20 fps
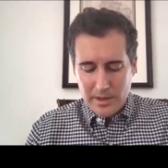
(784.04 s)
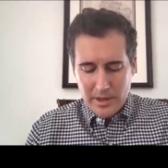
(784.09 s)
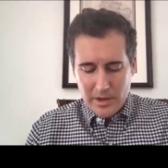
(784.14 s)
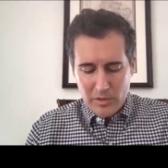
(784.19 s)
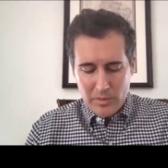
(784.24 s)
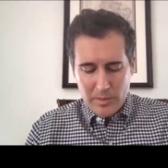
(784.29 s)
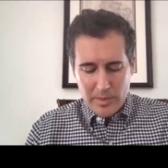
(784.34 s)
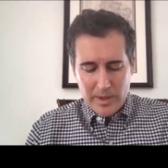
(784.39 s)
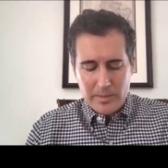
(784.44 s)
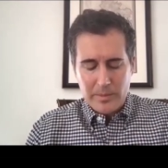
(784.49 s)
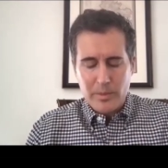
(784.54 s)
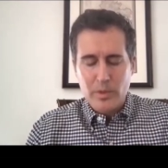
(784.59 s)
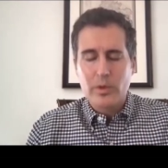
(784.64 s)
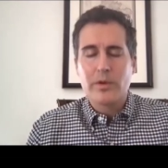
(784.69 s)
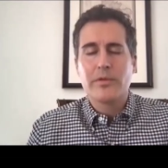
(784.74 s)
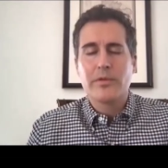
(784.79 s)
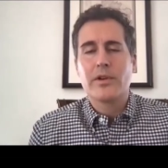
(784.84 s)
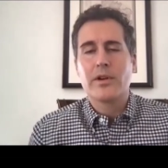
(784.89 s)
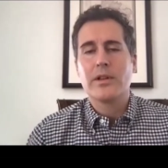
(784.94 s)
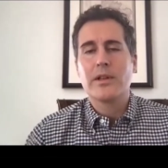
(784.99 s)
think it would be
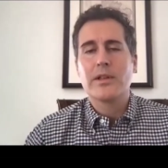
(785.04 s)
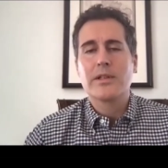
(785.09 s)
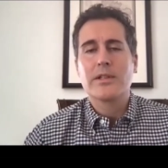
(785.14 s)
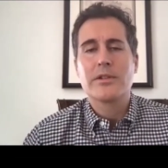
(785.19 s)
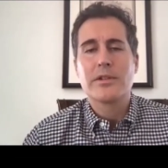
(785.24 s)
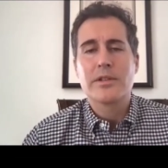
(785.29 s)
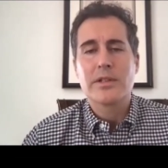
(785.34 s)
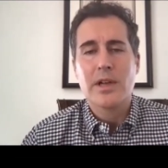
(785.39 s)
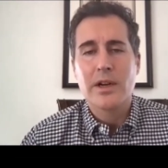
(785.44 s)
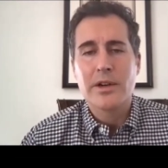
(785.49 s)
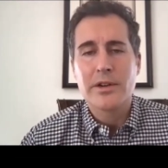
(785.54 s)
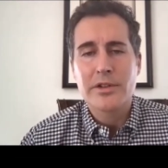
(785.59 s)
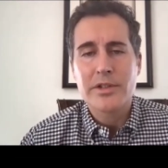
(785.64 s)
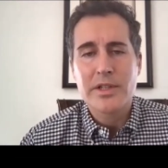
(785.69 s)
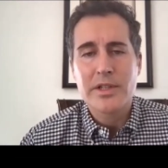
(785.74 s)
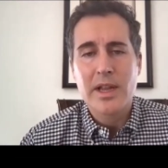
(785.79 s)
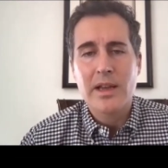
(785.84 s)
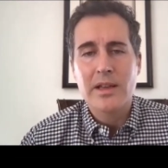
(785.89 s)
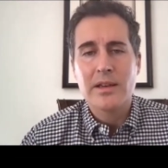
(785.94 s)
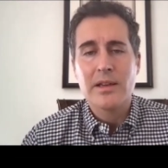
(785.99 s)
important for our listeners to
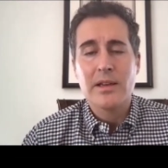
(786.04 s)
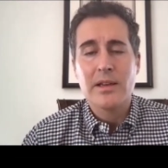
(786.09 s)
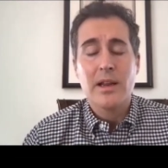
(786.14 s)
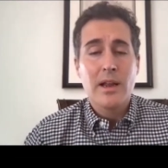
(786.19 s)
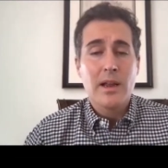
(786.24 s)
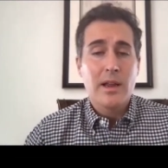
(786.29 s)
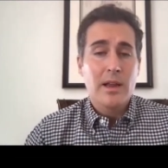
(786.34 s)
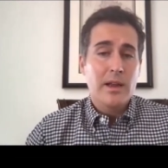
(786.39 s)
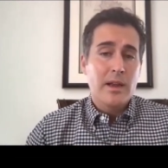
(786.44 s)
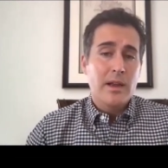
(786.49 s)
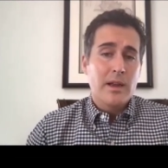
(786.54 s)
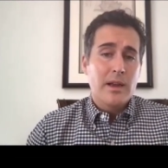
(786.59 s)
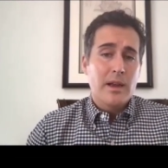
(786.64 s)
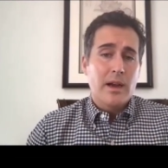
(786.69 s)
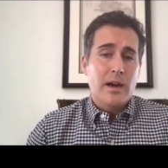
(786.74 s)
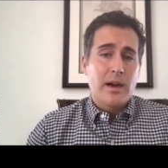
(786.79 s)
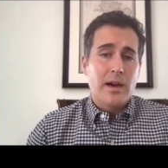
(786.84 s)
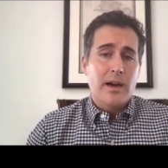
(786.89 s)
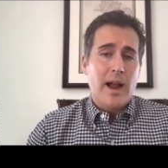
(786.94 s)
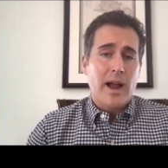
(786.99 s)
understand
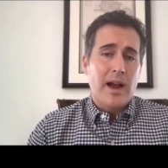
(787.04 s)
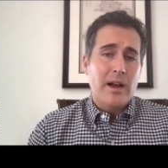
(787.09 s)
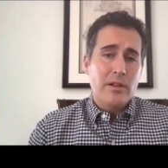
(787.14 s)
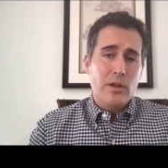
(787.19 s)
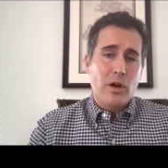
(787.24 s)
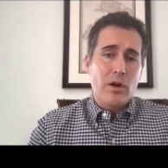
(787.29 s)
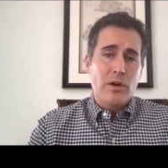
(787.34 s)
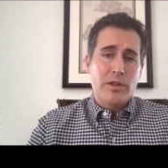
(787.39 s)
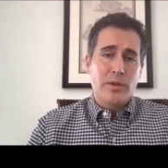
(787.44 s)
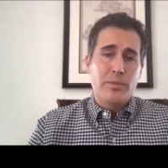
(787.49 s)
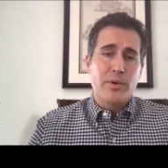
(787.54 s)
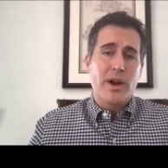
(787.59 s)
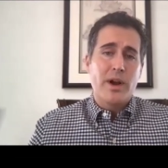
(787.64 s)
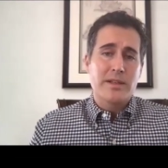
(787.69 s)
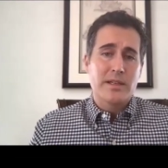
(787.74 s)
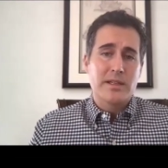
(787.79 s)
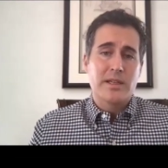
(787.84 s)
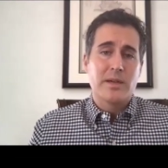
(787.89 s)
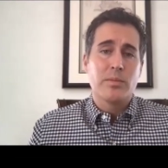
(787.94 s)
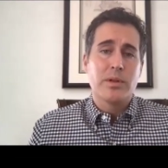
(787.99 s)
how long the
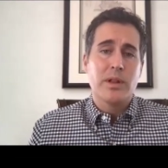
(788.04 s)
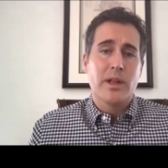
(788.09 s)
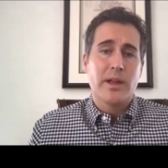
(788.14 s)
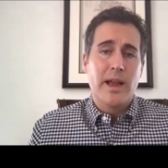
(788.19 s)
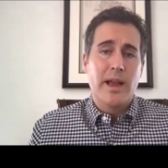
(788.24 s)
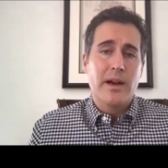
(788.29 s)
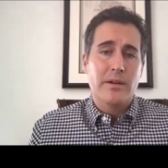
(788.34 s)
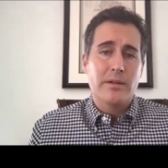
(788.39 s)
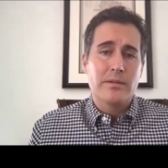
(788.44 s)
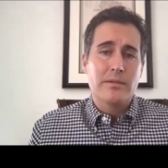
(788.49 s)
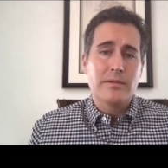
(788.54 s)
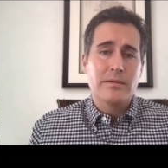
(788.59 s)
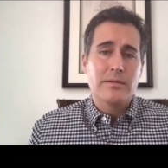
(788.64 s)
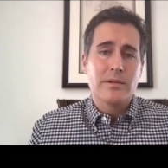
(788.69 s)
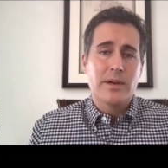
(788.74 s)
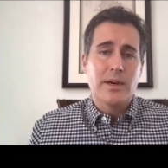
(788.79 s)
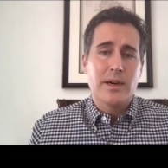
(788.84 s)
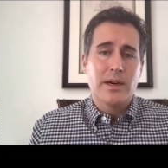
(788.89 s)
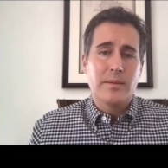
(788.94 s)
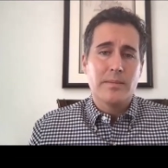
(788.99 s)
process can play out.
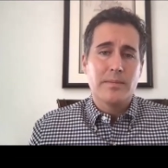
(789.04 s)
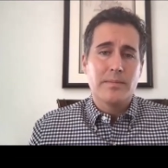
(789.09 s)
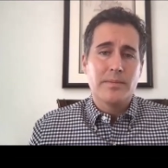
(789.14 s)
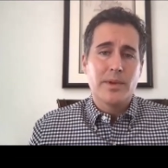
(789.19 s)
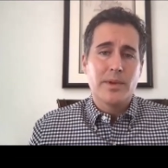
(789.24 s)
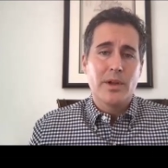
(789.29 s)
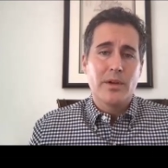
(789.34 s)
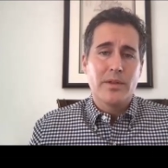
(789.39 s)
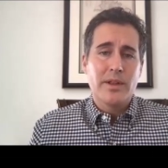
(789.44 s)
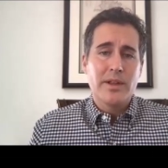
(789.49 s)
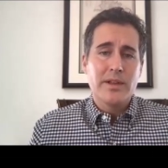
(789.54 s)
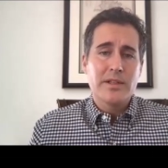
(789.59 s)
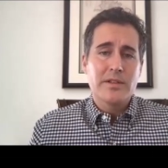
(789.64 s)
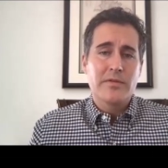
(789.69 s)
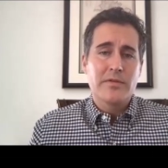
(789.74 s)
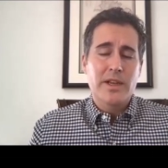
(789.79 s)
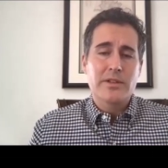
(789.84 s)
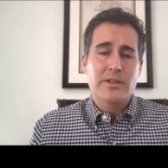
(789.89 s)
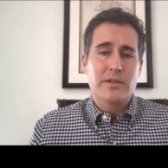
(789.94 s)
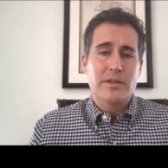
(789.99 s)
These
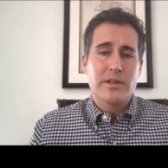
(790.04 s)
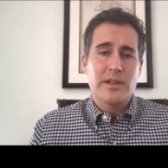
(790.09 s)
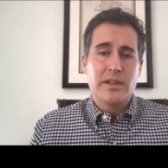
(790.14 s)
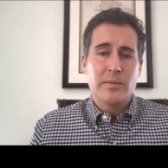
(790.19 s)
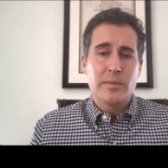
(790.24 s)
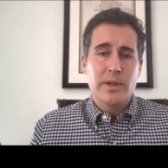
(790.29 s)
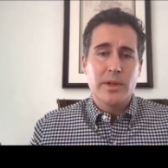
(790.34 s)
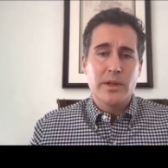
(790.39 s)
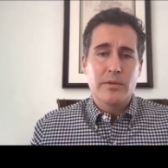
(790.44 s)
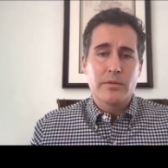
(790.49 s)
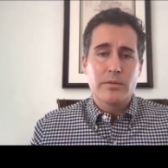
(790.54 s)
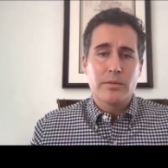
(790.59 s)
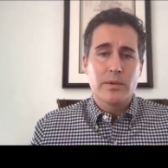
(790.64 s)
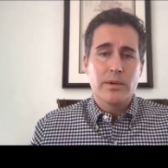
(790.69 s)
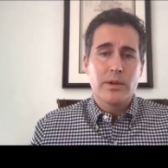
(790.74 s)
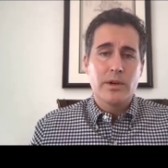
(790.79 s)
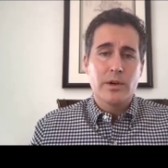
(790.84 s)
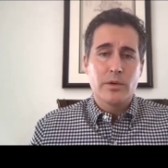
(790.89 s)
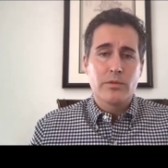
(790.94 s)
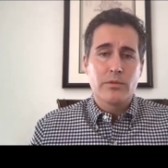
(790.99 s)
vessels need to be,
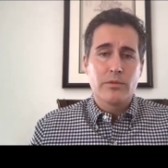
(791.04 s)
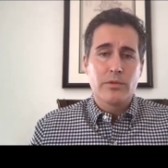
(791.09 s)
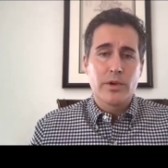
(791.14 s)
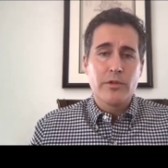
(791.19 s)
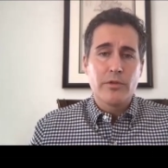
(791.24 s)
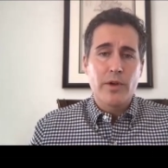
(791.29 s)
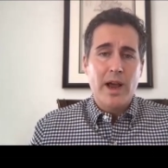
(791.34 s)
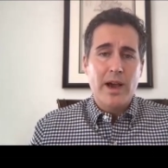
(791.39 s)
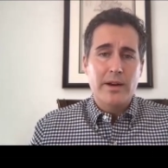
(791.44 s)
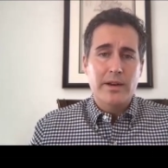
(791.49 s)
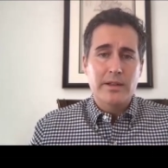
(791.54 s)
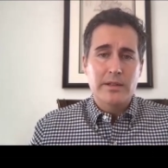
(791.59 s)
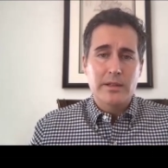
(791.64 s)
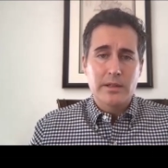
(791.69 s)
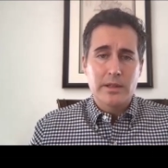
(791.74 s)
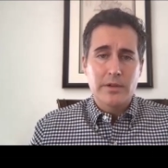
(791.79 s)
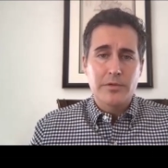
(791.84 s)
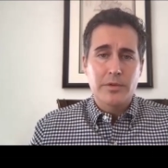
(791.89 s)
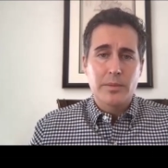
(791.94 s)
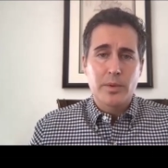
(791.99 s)
rerouted to
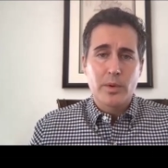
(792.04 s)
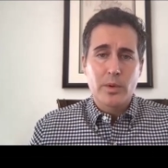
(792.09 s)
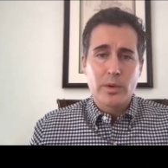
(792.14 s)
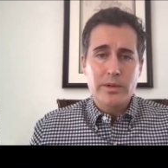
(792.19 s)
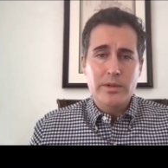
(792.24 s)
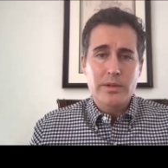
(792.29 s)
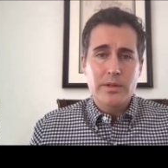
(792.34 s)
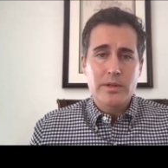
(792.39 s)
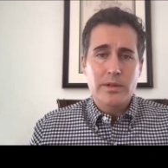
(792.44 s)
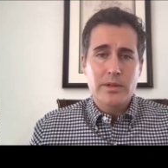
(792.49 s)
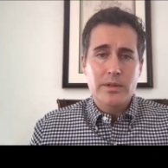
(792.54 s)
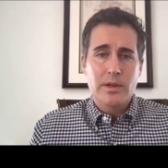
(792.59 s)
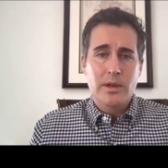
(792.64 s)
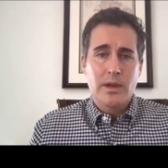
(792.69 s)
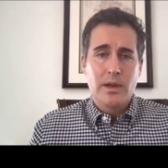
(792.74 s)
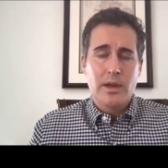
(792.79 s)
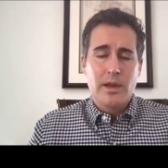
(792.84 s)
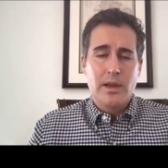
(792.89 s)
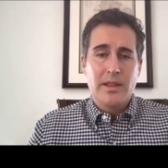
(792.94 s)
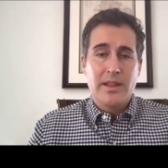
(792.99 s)
different ports.
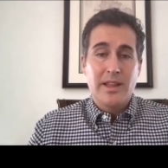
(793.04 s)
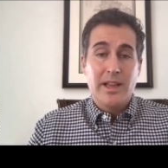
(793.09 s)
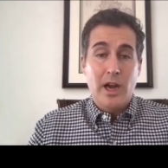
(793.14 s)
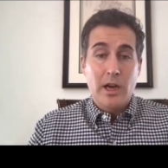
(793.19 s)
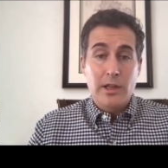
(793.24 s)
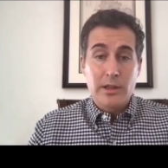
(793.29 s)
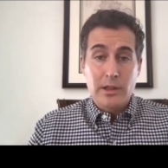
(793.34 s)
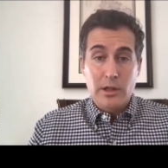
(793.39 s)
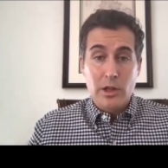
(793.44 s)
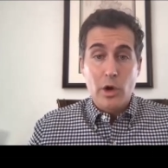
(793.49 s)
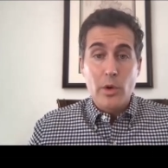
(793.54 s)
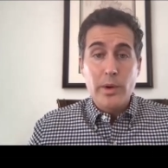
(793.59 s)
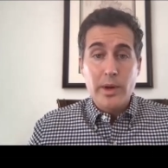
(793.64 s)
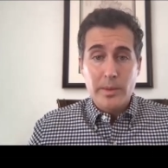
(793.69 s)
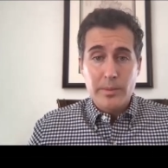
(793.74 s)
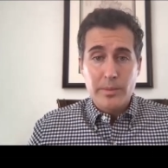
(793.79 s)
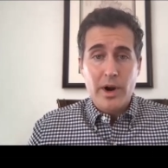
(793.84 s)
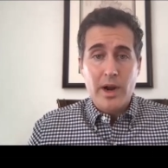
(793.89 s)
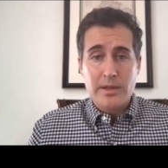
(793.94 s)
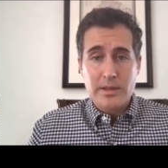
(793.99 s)
The
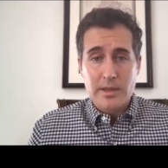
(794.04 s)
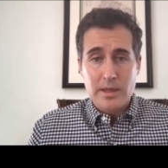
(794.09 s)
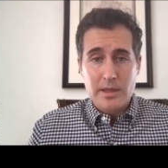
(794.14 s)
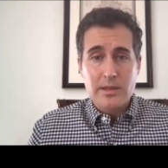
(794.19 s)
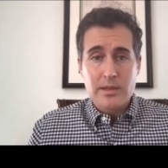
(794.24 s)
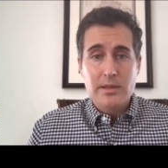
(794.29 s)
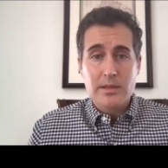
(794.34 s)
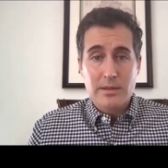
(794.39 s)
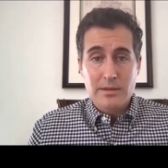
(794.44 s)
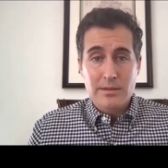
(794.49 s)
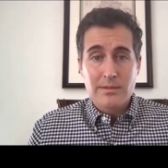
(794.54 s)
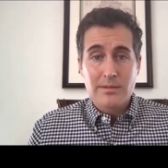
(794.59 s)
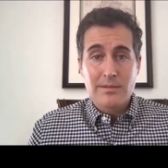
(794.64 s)
unloading process